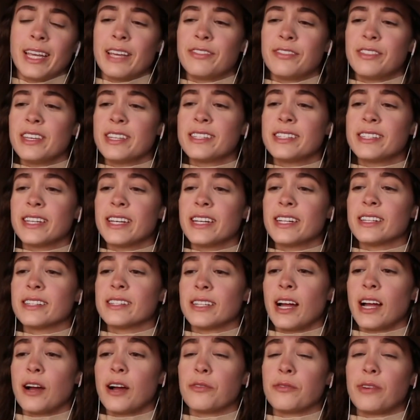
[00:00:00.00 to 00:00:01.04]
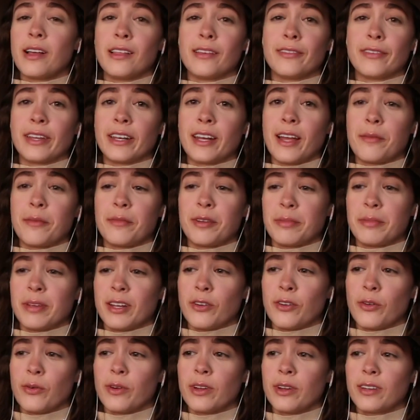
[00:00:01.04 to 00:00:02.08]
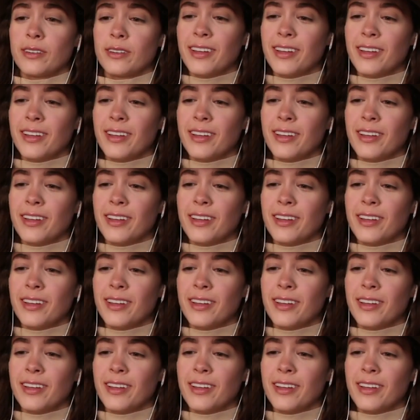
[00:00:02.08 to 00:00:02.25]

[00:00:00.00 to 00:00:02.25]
If this scene is not relevant, I'm going to be annoyed.